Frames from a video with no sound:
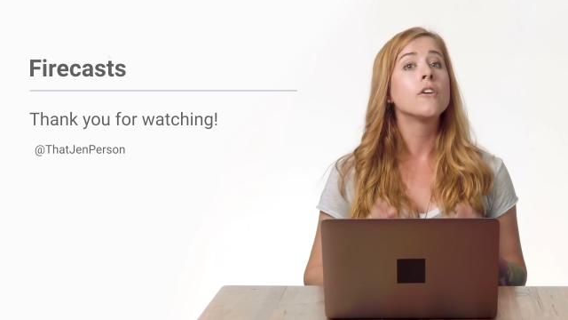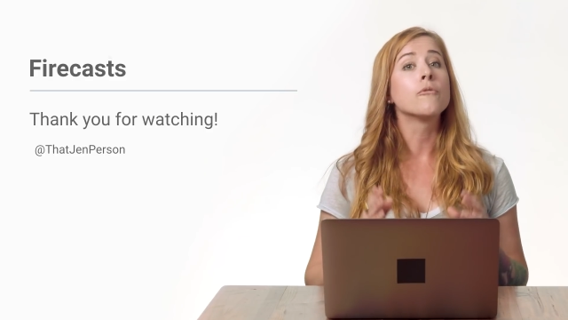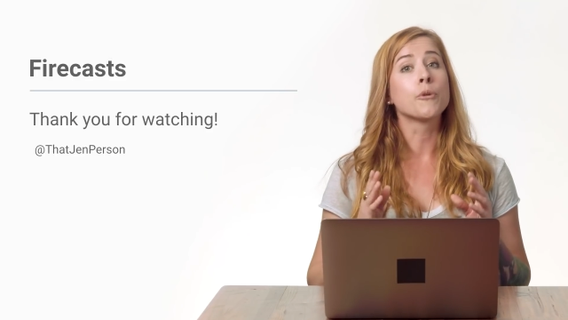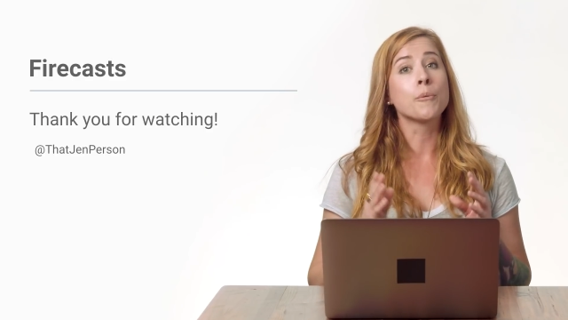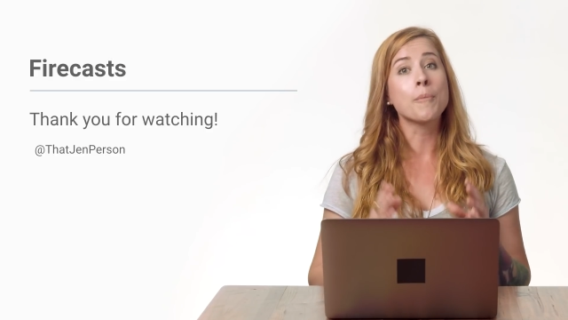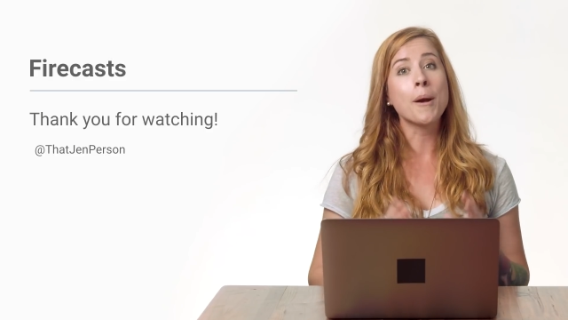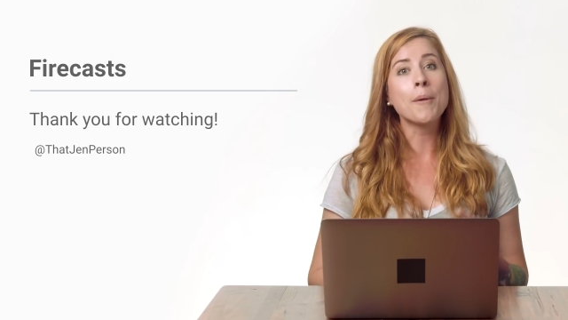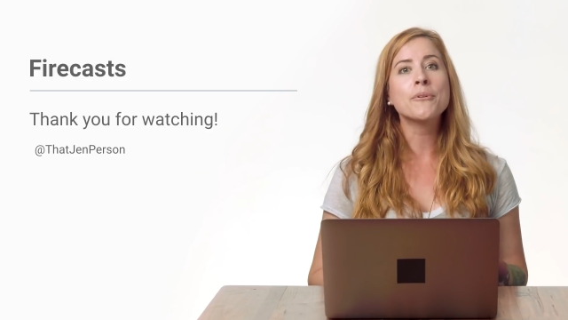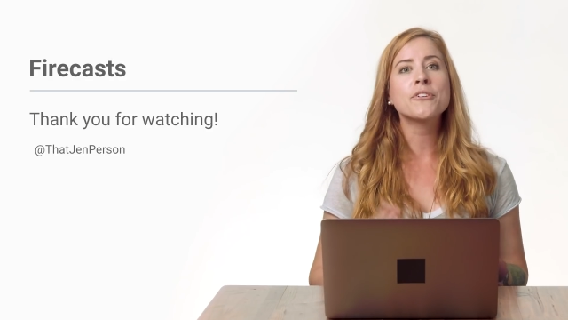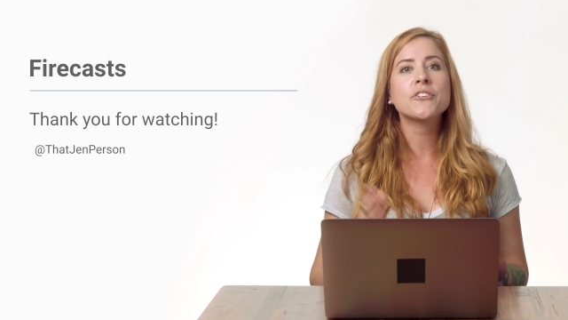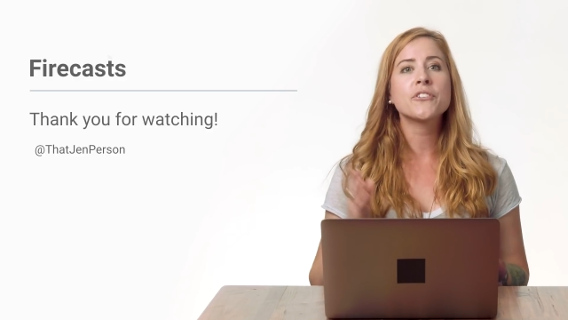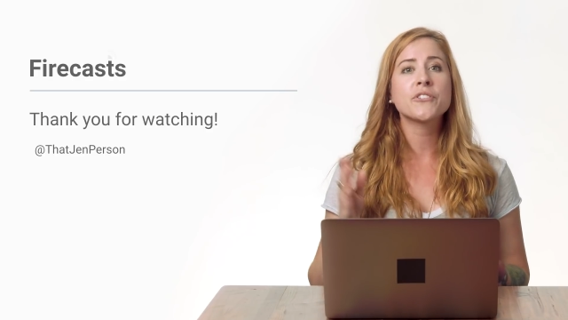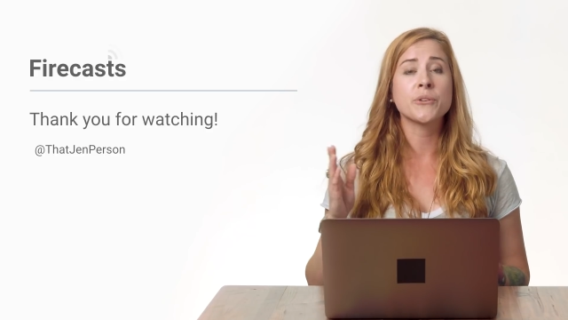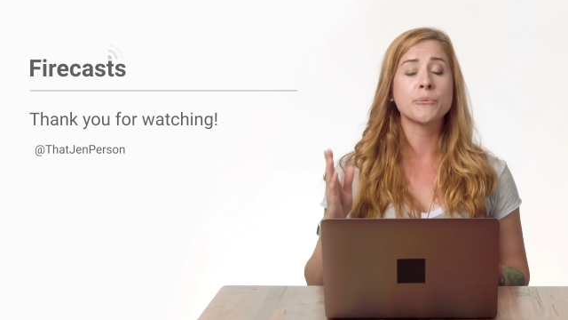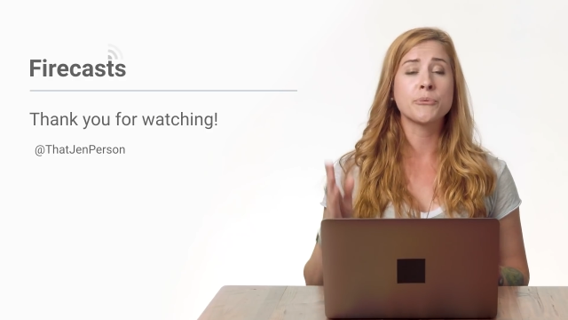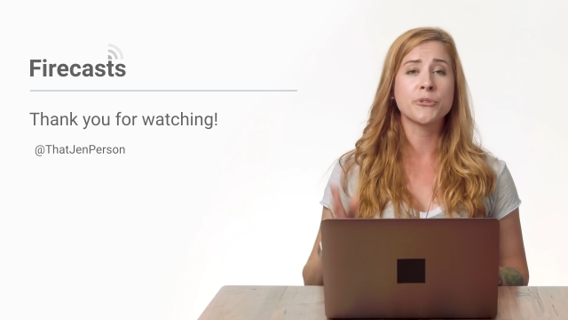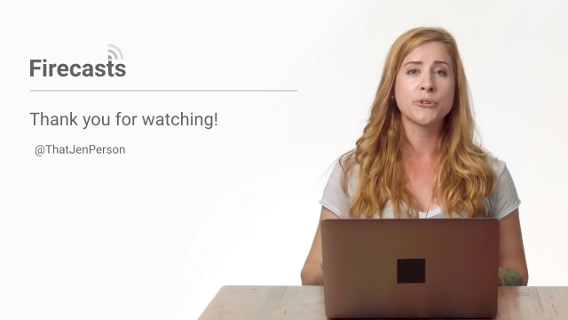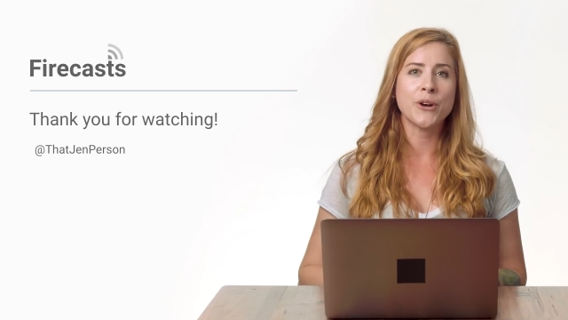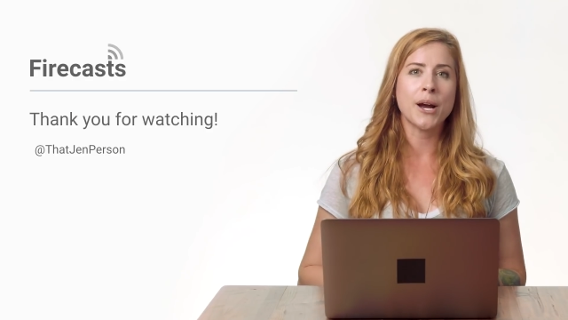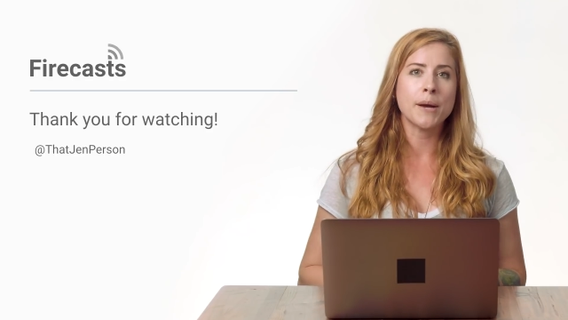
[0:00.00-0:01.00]
Remember to
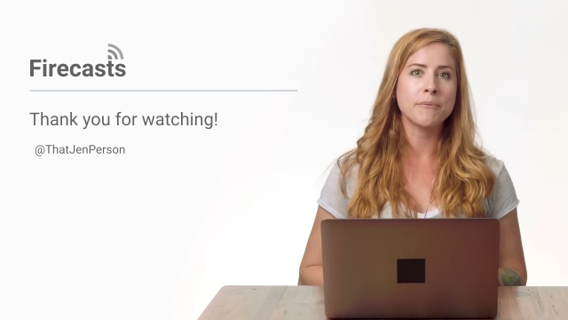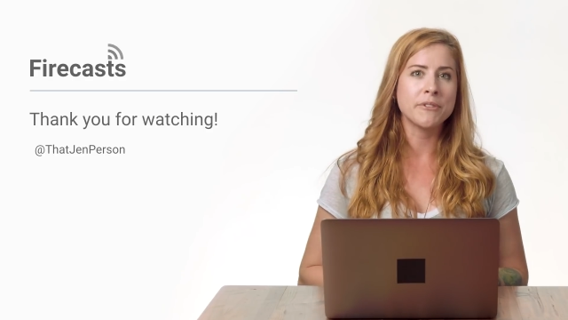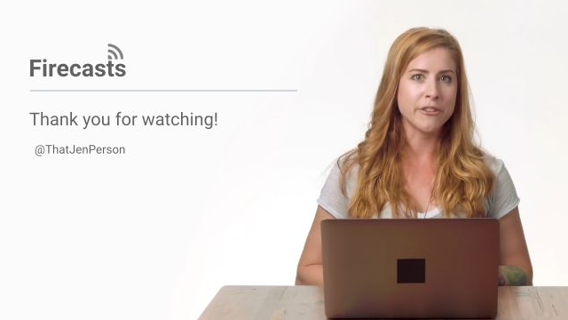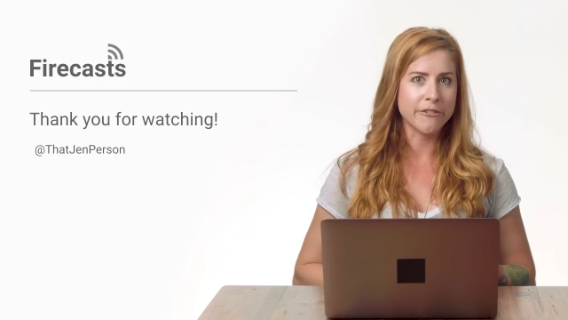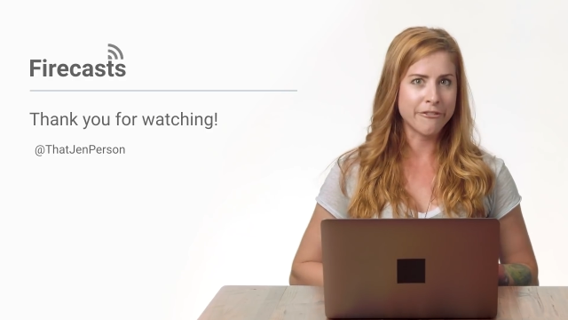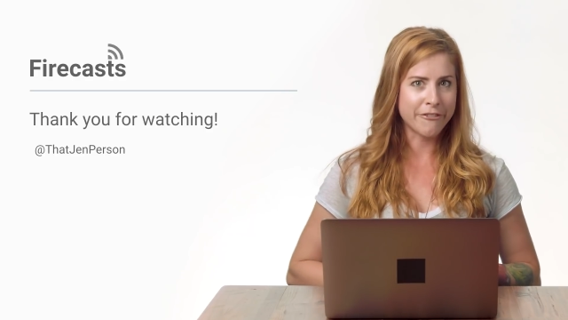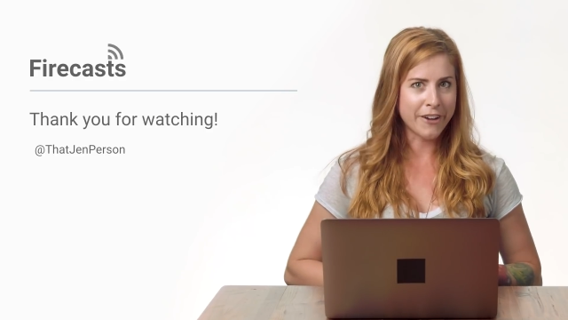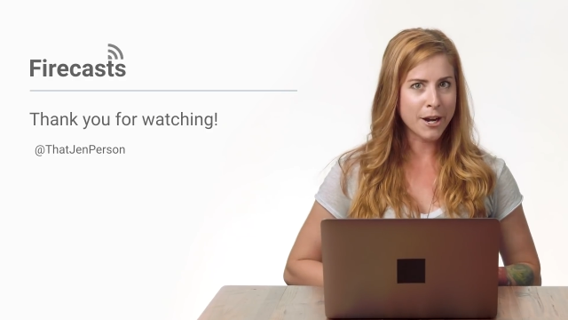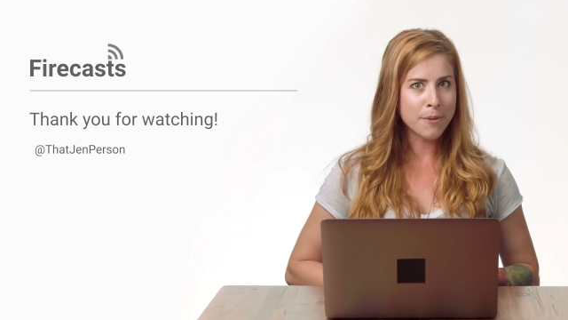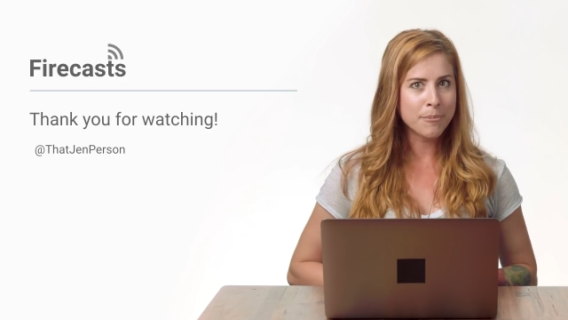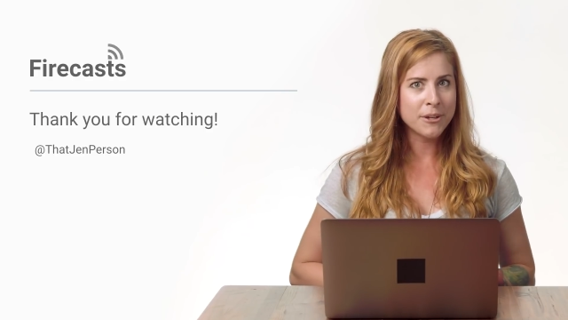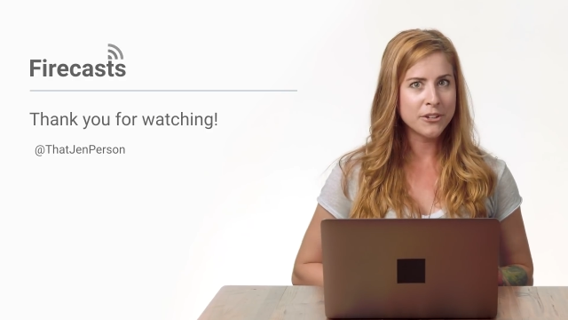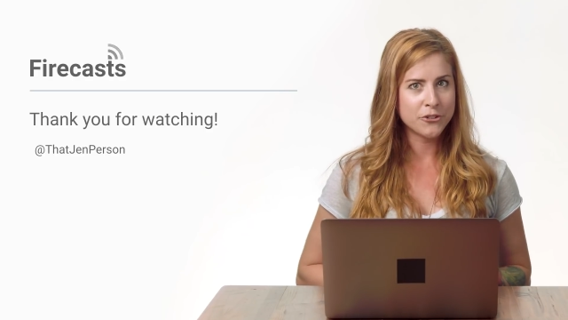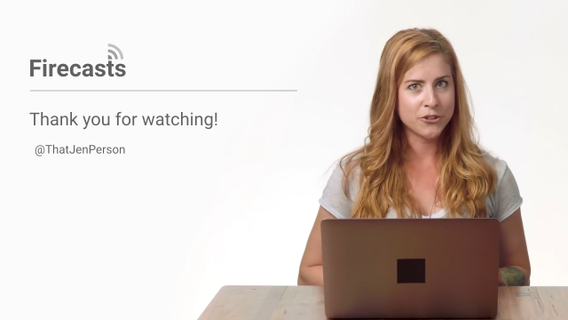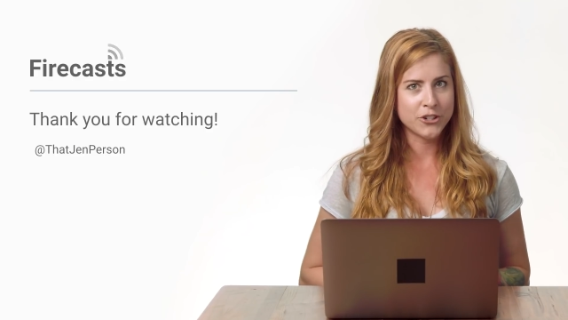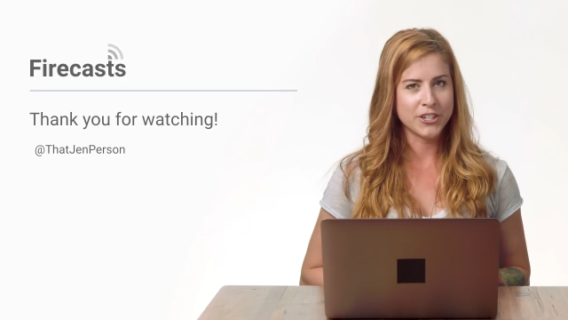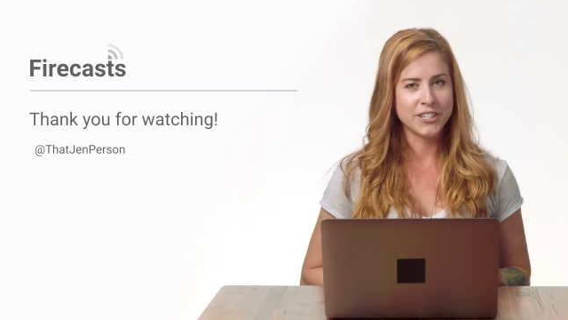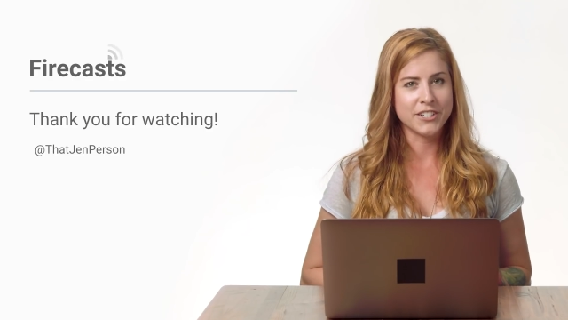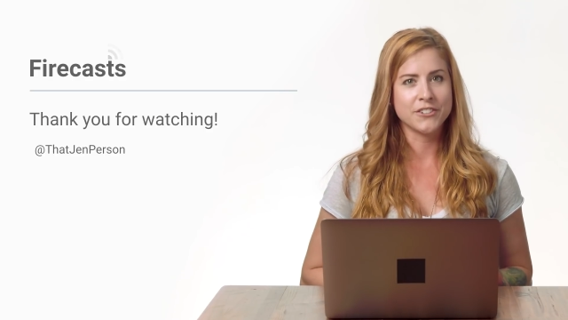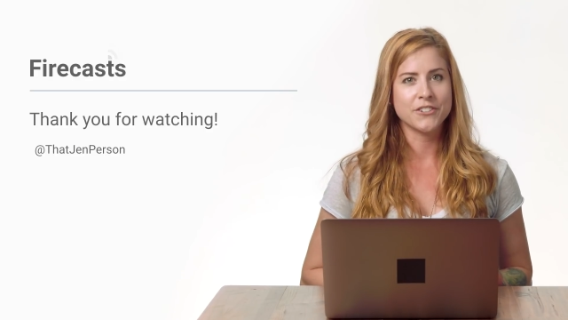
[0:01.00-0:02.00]
subscribe to the Firebase
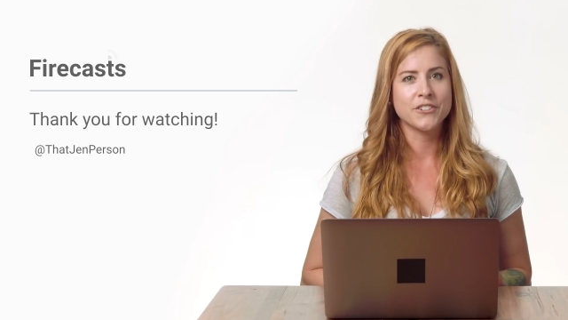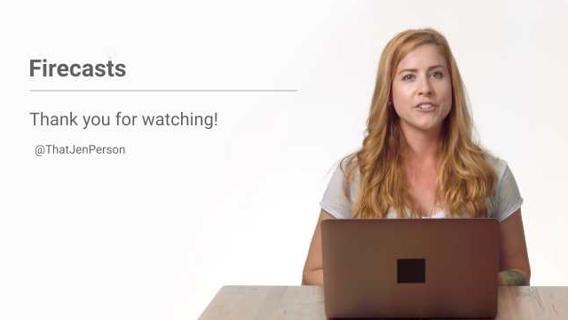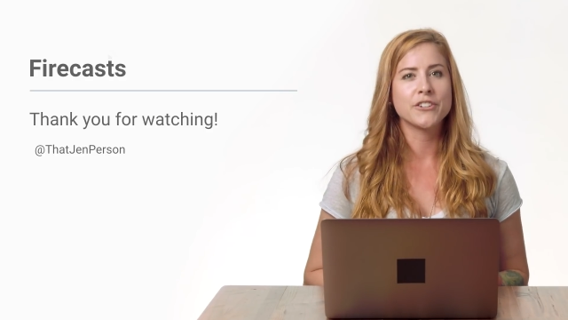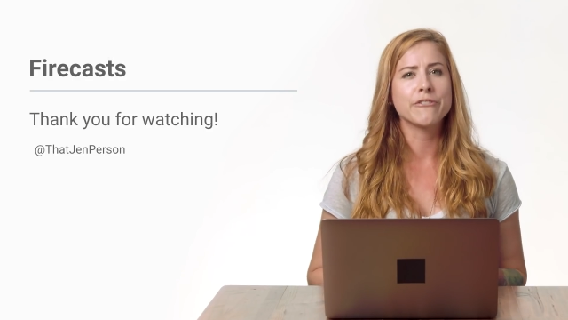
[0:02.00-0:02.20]
channel